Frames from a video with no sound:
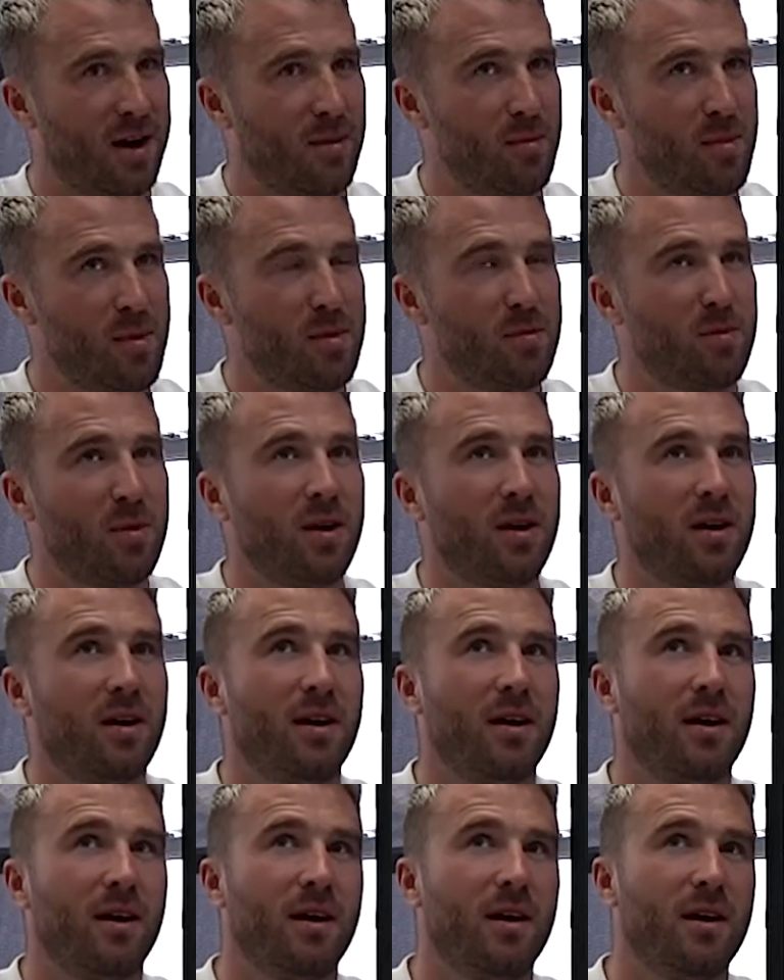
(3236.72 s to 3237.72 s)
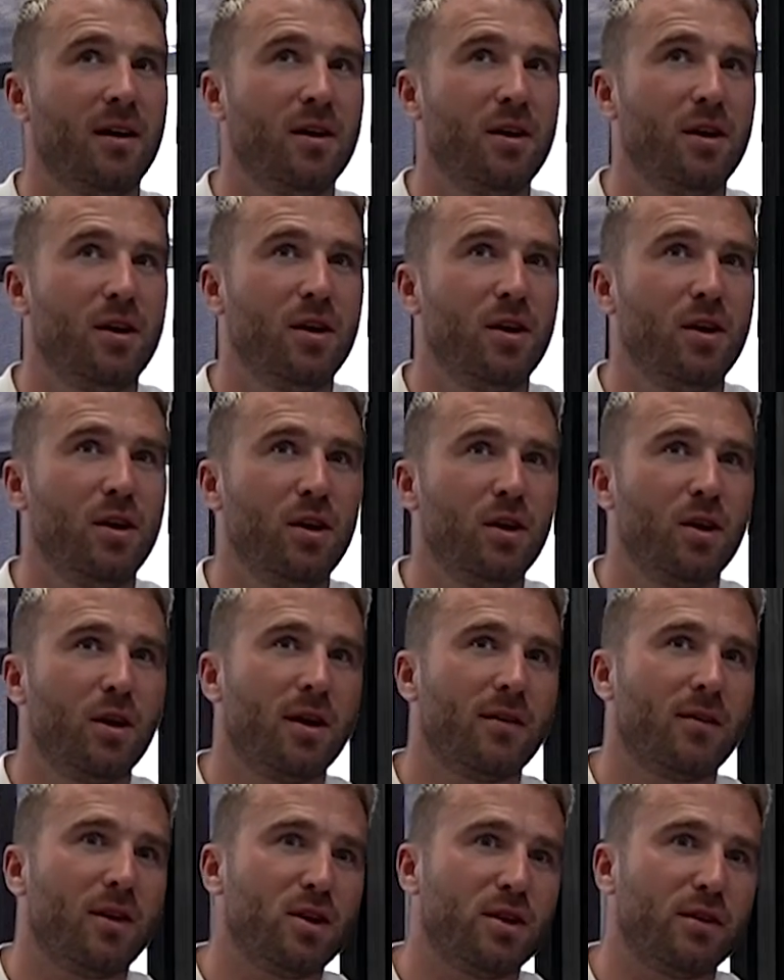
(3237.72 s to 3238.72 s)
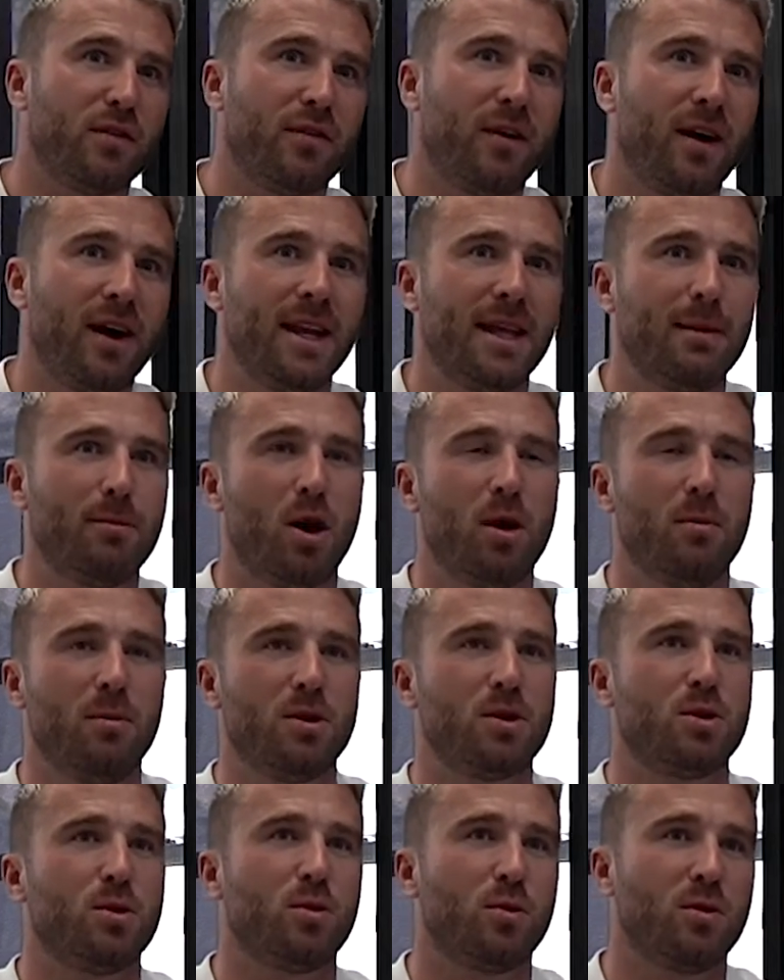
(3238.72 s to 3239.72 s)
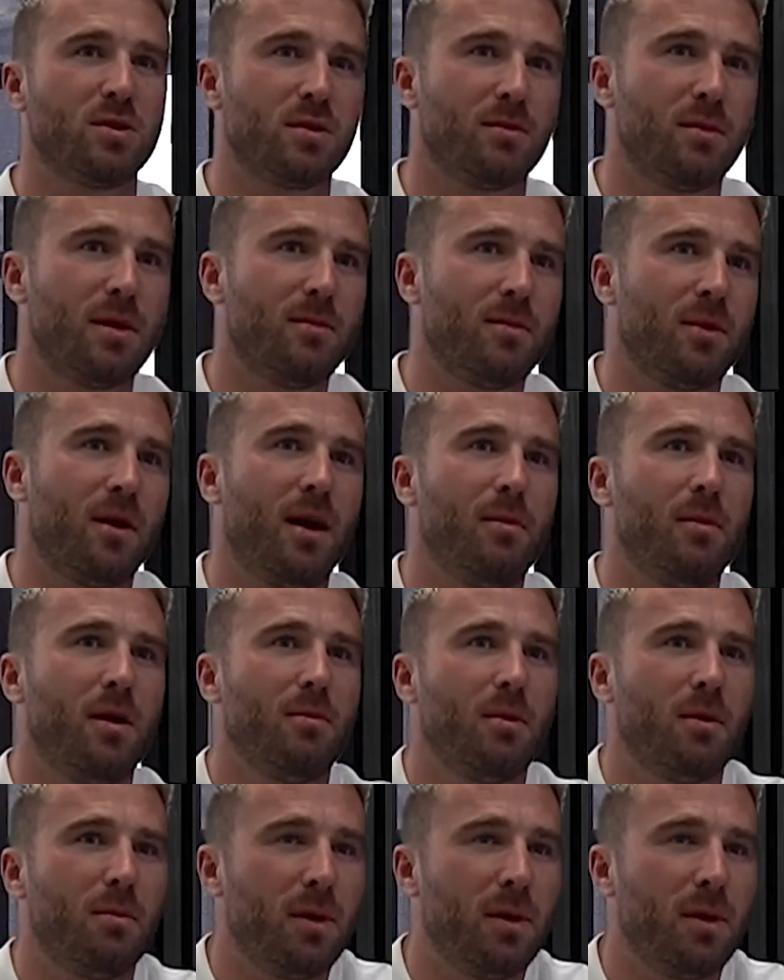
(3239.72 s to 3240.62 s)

I remember, you know, you have like defining moments you always remember. I remember